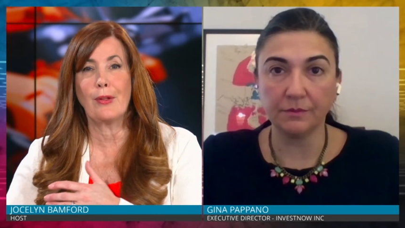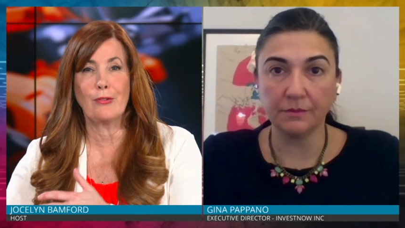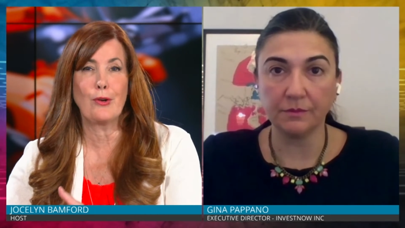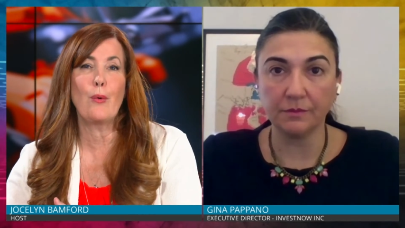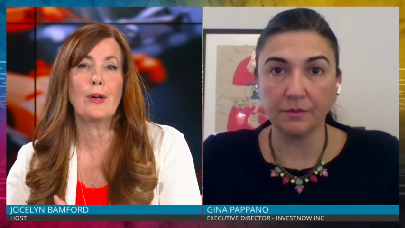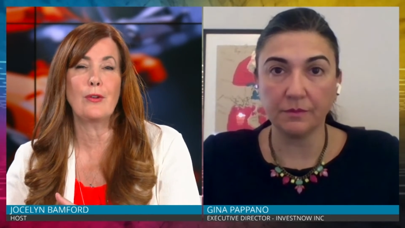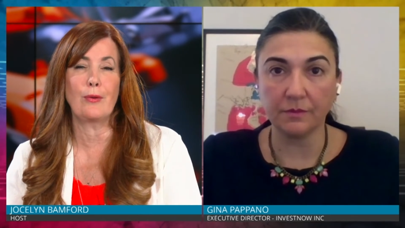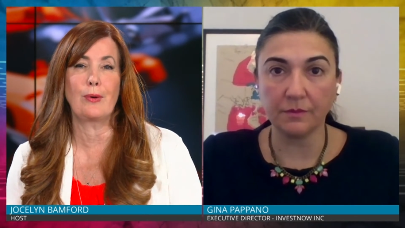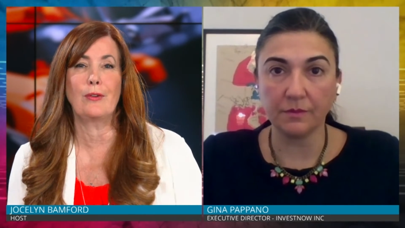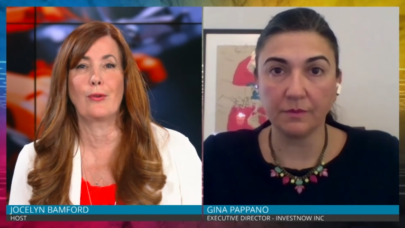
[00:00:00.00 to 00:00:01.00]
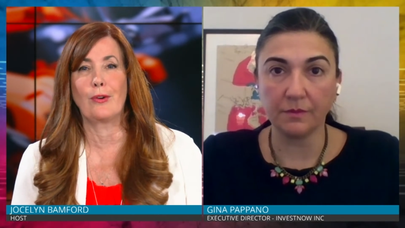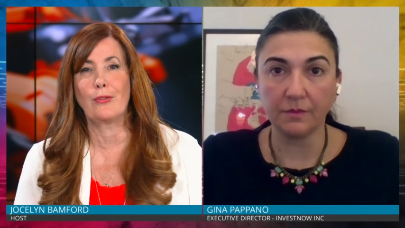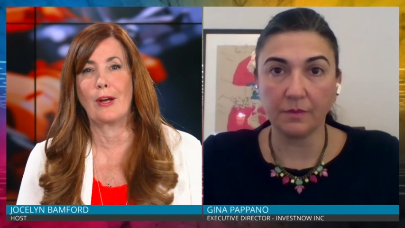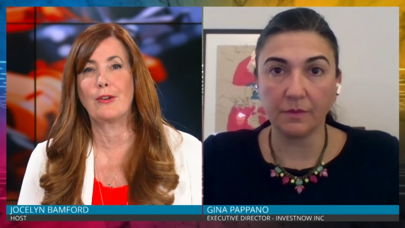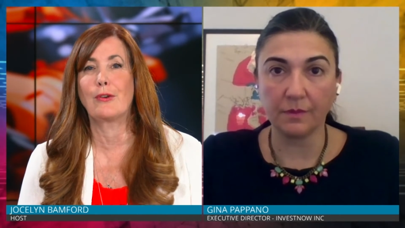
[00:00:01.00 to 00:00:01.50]
Speaker 1: that's going to the resource
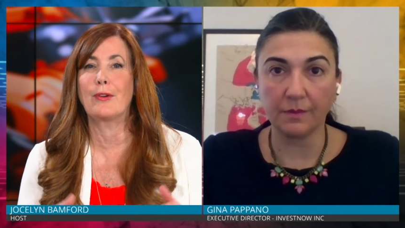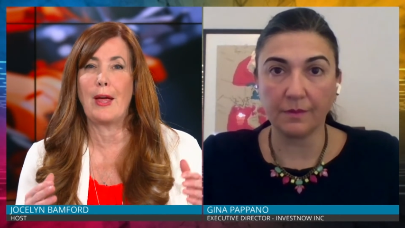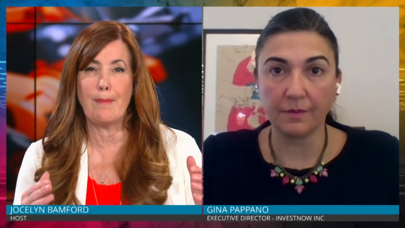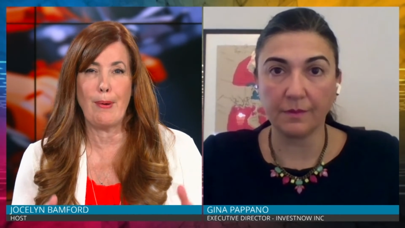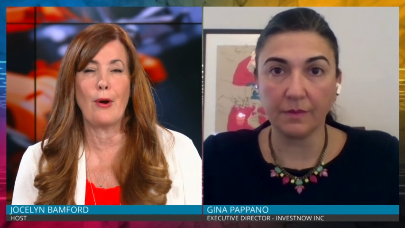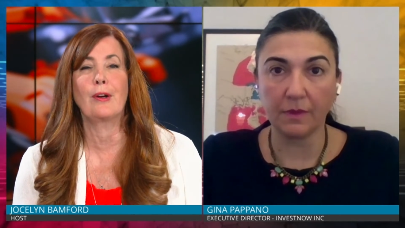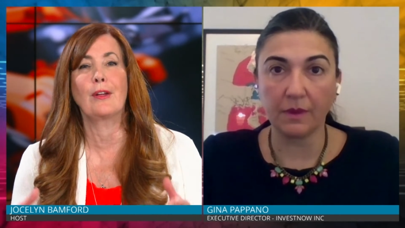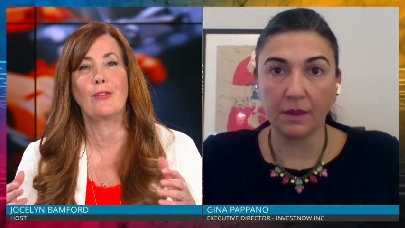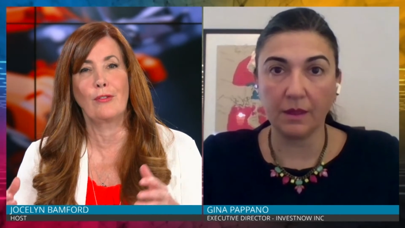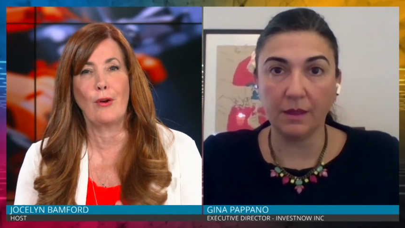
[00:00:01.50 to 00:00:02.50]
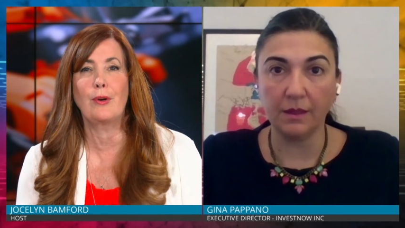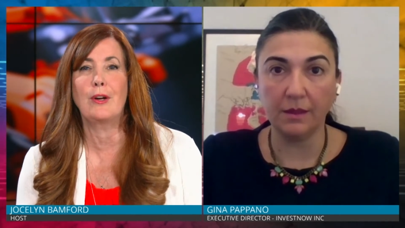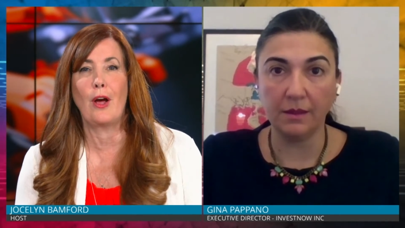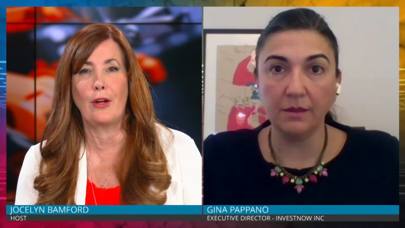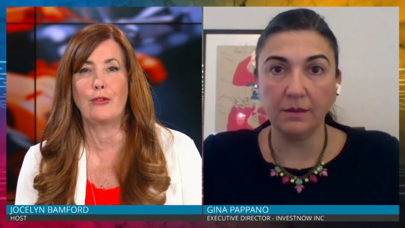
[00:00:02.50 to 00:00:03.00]
sector, and that part gets
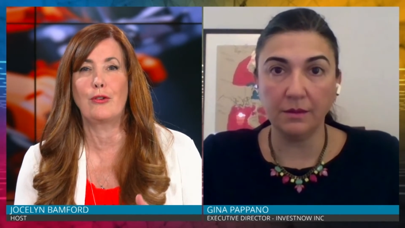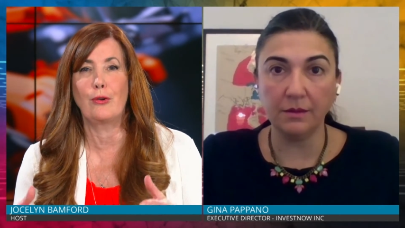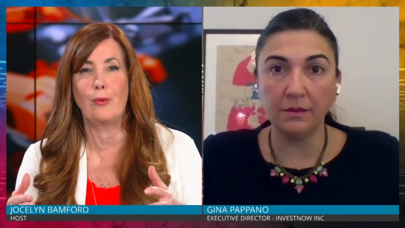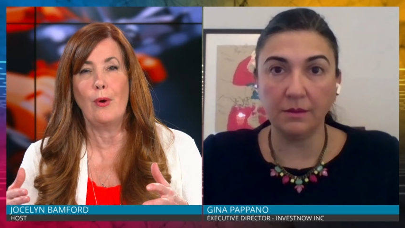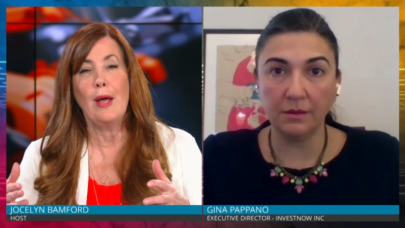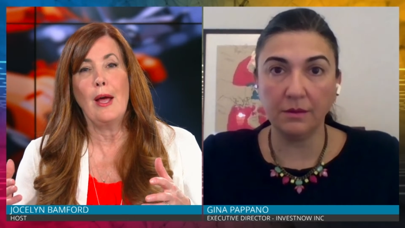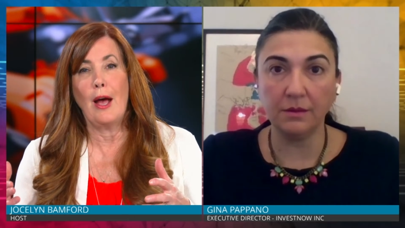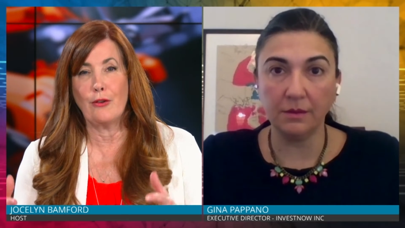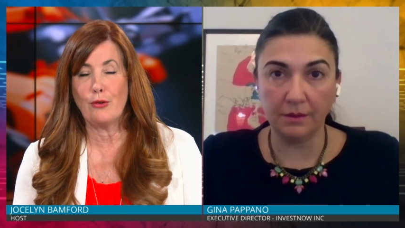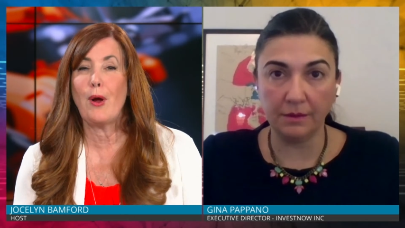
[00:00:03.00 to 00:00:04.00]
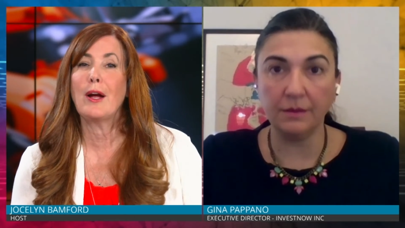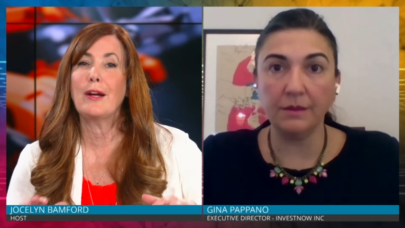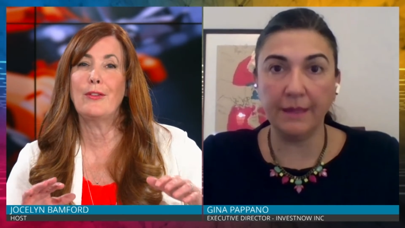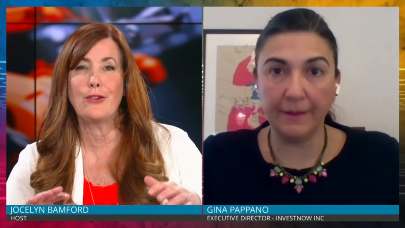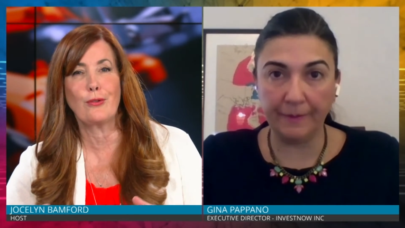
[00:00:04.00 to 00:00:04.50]
loaded onto a truck,
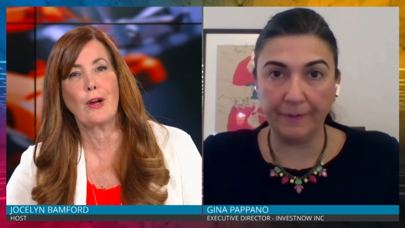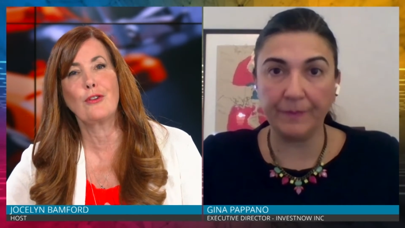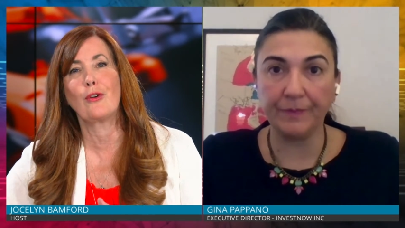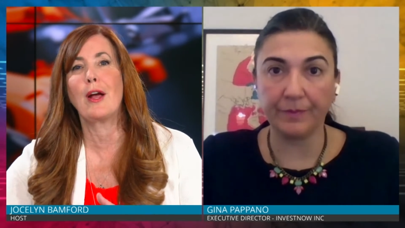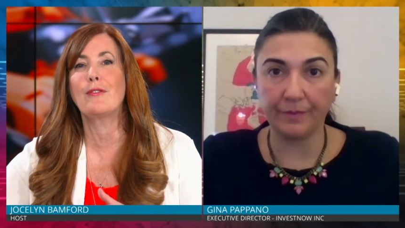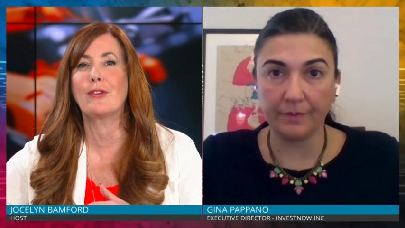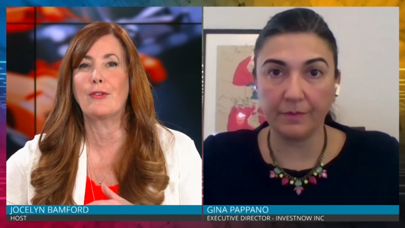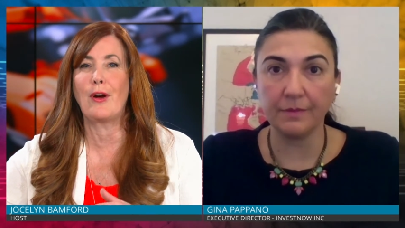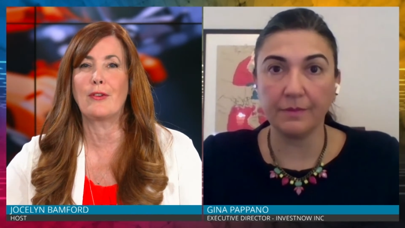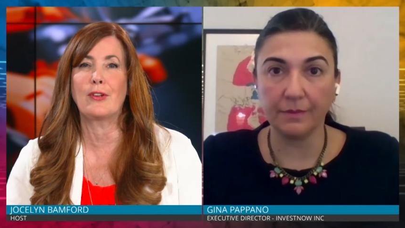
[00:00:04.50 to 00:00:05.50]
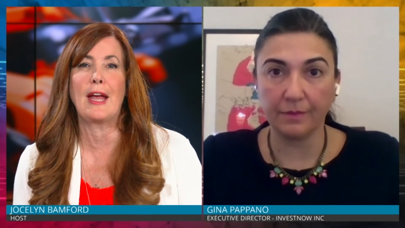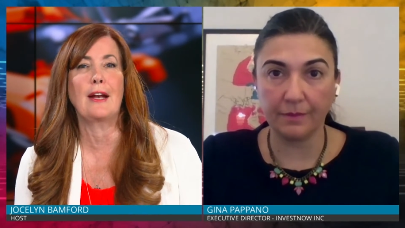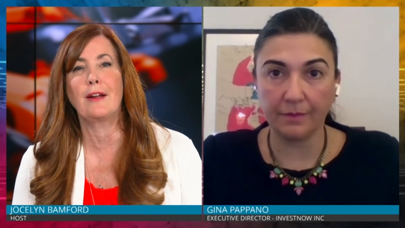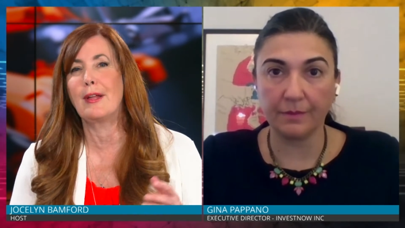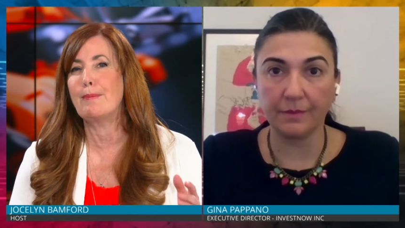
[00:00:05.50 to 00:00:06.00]
and the truck drives across
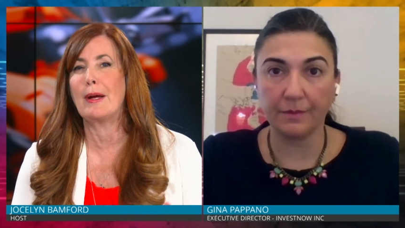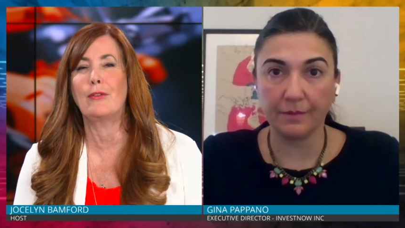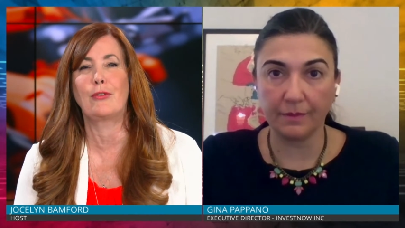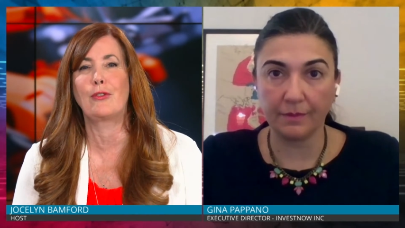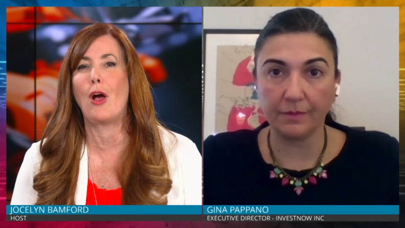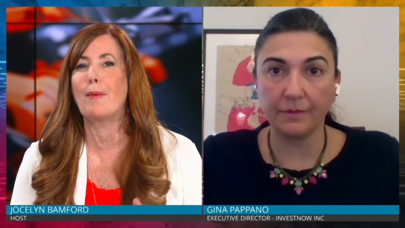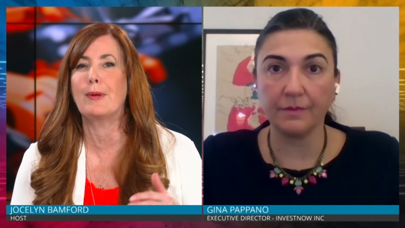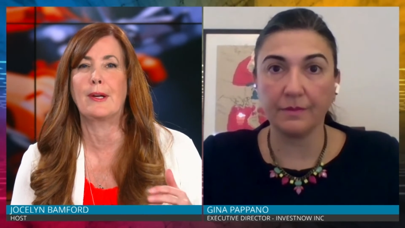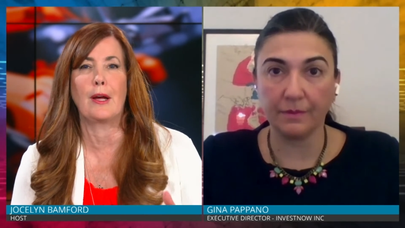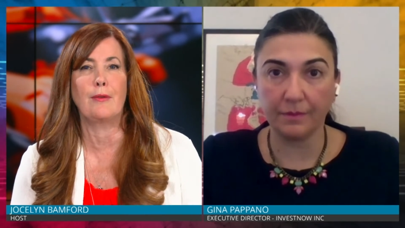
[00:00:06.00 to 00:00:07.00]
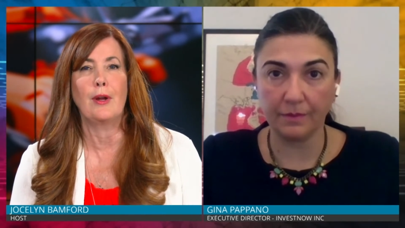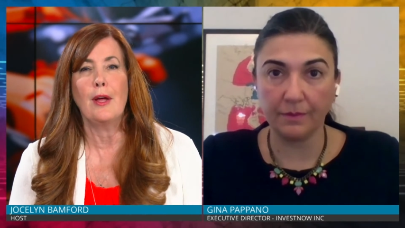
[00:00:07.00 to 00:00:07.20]
Canada, and they might stop to get